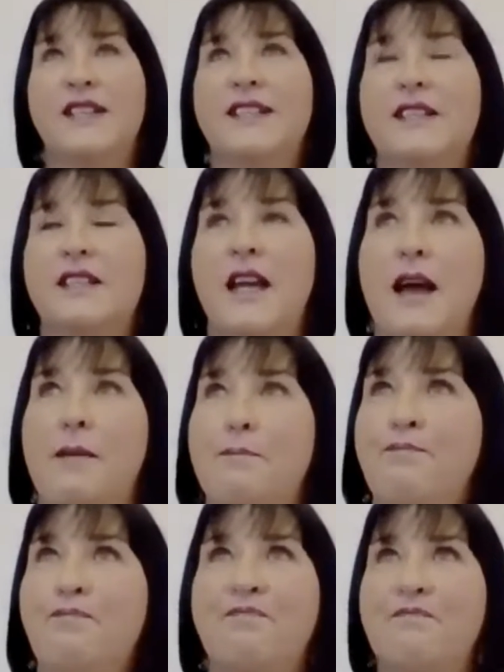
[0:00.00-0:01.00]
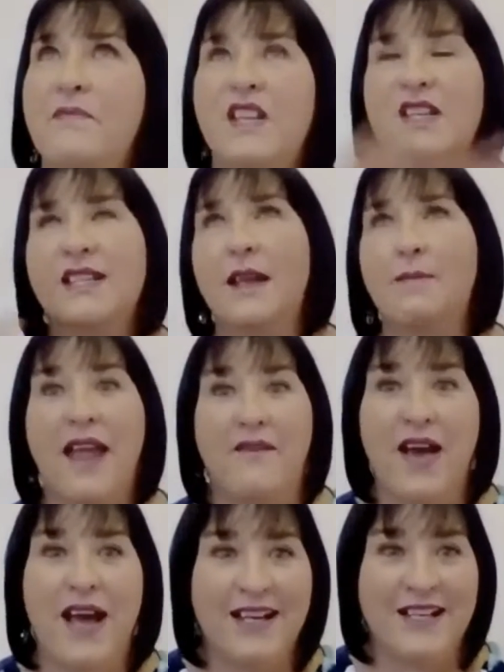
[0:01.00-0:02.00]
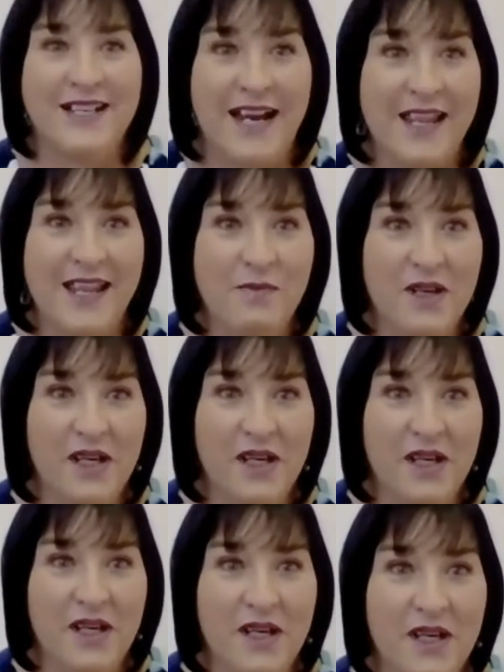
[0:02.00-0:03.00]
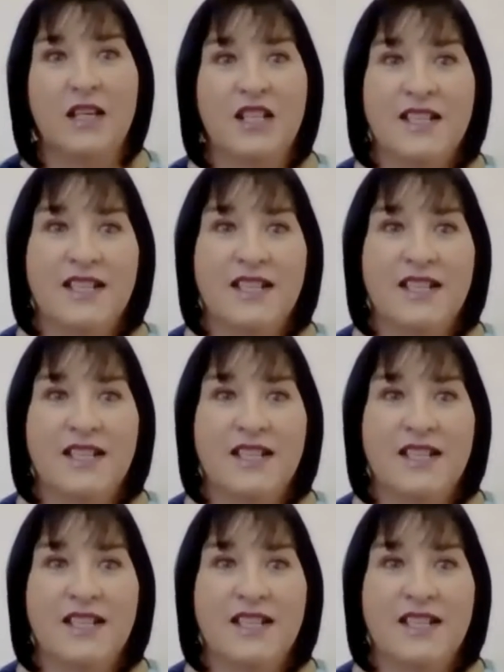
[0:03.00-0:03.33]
just let me have a heart attack in the middle of the night.